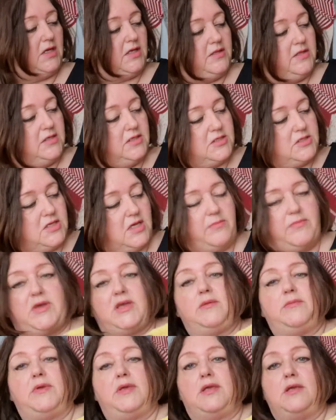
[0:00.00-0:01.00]
like this, and
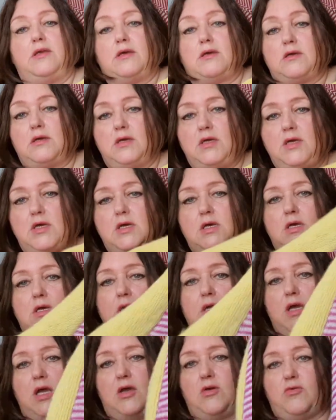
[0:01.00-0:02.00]
maybe
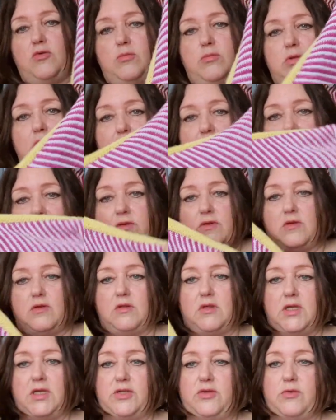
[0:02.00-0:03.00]
I will block it on
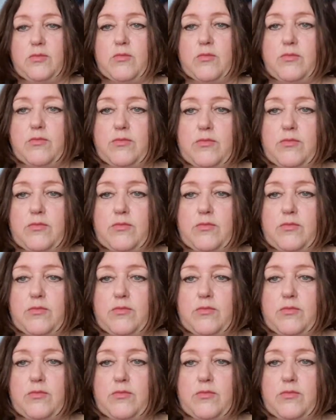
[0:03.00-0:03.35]
a later